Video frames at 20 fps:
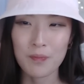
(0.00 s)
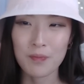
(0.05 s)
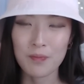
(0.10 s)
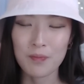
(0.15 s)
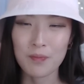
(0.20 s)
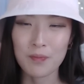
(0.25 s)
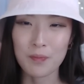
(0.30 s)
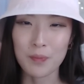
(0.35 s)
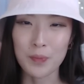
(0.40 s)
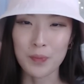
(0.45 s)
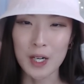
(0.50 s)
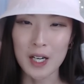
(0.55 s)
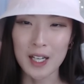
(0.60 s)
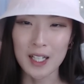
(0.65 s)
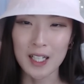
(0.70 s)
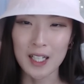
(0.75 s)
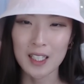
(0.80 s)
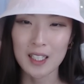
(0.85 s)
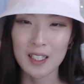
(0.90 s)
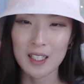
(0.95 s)

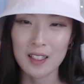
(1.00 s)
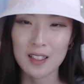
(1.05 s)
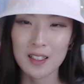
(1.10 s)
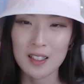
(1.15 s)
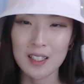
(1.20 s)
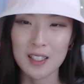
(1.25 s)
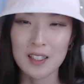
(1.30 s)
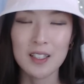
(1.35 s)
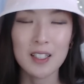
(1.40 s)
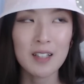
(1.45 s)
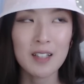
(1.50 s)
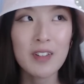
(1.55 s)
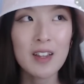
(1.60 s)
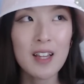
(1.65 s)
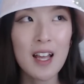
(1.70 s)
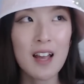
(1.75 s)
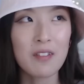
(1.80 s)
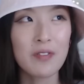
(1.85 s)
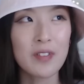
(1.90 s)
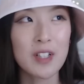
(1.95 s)
But to live in
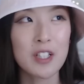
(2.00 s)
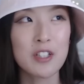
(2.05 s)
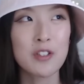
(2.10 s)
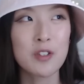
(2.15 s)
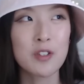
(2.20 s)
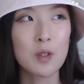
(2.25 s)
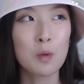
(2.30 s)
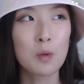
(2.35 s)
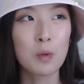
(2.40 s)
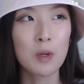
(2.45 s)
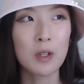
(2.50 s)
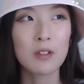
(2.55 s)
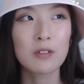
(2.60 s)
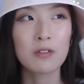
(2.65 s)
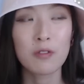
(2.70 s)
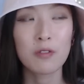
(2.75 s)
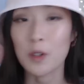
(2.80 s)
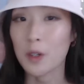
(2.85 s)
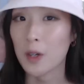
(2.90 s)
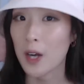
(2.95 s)
that fictional world
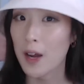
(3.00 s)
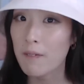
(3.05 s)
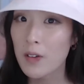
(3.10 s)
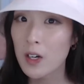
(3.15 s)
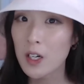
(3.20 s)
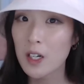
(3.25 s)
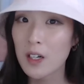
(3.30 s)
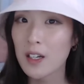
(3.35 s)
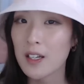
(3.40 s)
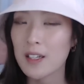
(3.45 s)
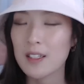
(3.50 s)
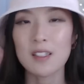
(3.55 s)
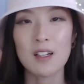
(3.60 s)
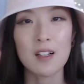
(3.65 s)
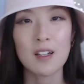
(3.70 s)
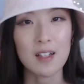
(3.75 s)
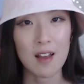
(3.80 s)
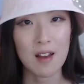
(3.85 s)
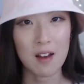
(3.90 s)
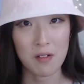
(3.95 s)
forever is
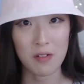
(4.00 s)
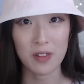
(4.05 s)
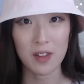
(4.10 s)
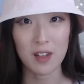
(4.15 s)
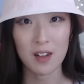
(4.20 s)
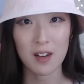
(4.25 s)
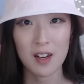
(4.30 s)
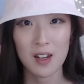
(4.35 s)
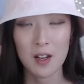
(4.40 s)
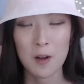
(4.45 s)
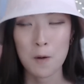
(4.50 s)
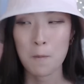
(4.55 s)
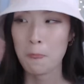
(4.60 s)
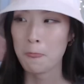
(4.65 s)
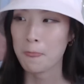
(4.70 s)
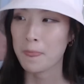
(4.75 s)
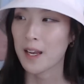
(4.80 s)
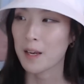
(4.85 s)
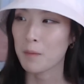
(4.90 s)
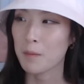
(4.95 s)
unhealthy.
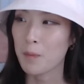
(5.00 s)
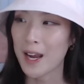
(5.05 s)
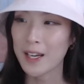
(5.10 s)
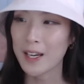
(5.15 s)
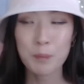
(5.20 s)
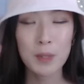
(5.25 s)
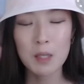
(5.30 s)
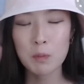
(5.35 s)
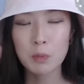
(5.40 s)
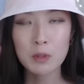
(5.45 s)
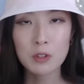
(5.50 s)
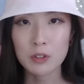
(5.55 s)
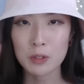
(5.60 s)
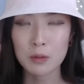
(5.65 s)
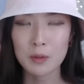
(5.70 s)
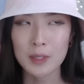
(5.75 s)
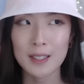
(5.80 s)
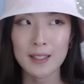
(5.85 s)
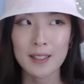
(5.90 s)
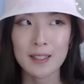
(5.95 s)
Like I people
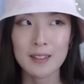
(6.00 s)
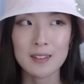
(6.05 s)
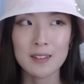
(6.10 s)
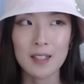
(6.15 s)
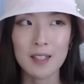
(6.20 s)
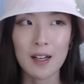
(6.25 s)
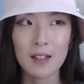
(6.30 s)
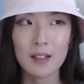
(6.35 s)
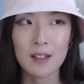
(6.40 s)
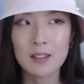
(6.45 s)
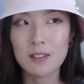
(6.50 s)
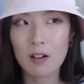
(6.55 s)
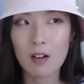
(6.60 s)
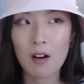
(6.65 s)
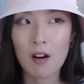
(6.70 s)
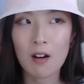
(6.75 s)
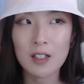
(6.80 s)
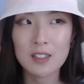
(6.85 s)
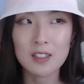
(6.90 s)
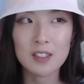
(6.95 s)
do it. It's it's
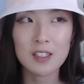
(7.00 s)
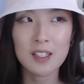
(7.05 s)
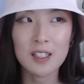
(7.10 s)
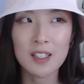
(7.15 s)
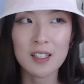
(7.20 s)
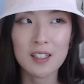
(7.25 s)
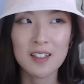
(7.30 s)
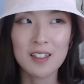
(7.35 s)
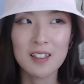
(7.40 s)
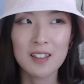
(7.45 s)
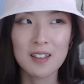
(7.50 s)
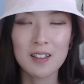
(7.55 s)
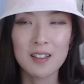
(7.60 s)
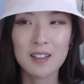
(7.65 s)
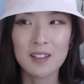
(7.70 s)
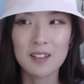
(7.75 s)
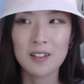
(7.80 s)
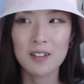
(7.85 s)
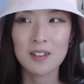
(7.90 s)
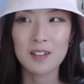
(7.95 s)
honestly
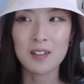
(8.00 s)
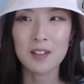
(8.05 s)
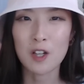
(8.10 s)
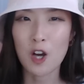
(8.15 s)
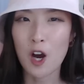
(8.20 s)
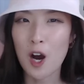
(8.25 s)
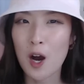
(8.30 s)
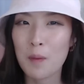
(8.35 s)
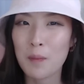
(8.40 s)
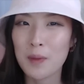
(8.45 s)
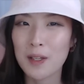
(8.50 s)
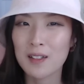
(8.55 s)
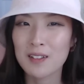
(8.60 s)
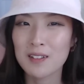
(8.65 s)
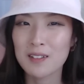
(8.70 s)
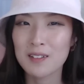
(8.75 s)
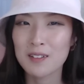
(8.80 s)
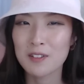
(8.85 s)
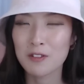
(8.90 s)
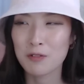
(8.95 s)
a
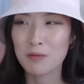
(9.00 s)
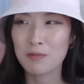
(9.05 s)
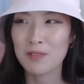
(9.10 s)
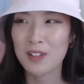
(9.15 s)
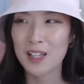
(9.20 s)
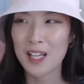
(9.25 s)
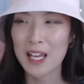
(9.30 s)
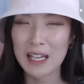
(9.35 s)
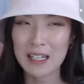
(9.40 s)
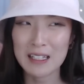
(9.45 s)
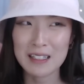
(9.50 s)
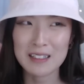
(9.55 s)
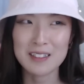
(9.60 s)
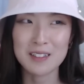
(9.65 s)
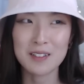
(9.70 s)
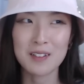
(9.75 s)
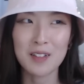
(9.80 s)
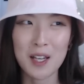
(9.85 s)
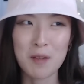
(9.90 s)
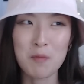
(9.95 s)
common thing. It's
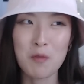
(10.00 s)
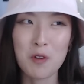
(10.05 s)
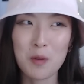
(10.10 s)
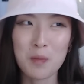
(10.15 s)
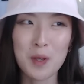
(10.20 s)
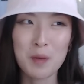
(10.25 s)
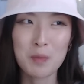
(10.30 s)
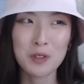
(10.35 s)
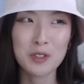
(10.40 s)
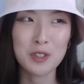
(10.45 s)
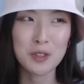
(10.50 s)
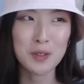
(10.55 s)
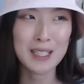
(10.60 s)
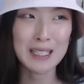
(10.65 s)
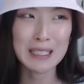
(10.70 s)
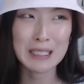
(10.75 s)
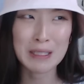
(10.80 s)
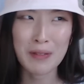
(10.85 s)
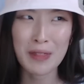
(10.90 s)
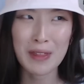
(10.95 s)
like more people do it
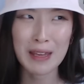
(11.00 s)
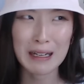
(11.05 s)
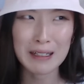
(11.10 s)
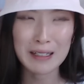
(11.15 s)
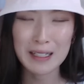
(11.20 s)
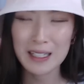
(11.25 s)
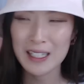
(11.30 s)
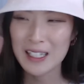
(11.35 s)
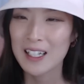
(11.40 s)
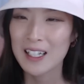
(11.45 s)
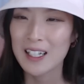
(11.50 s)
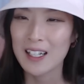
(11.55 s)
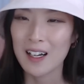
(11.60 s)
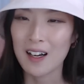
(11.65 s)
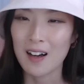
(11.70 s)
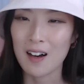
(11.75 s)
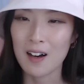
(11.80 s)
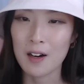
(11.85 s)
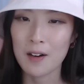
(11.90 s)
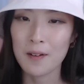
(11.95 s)
than you think.
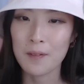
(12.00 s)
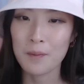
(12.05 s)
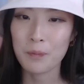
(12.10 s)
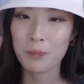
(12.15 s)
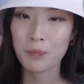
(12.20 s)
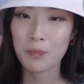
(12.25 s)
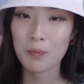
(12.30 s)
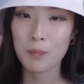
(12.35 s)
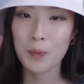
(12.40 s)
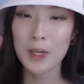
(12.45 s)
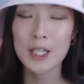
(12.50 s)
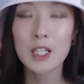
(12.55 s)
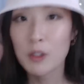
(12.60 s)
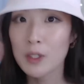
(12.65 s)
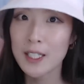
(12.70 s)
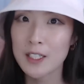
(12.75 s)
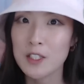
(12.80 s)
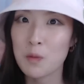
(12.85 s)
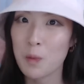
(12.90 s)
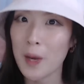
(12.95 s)
Um, but you
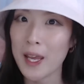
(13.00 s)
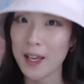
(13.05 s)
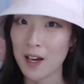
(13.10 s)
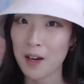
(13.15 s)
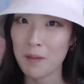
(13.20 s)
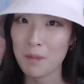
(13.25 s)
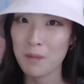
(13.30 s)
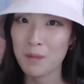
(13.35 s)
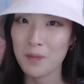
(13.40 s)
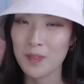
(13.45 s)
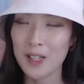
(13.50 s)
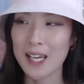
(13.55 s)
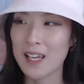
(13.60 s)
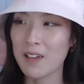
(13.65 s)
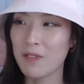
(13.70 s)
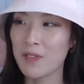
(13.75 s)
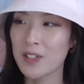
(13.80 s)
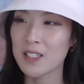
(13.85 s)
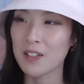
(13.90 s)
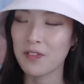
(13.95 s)
need to wake up. Like
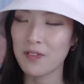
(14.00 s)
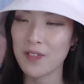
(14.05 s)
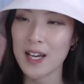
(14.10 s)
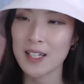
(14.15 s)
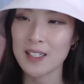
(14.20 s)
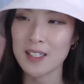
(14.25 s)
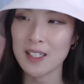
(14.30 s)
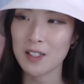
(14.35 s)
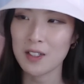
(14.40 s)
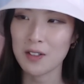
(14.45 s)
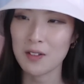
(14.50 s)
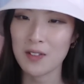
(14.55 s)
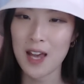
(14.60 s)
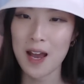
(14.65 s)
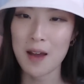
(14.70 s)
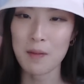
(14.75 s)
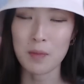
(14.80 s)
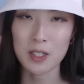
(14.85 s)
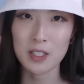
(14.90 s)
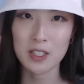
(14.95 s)
if it's affecting you
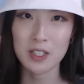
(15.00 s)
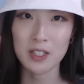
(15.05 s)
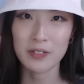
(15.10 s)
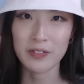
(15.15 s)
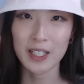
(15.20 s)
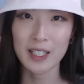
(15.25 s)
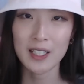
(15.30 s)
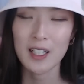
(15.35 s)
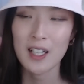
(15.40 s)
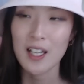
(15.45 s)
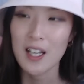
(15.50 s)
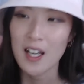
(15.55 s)
that much, right?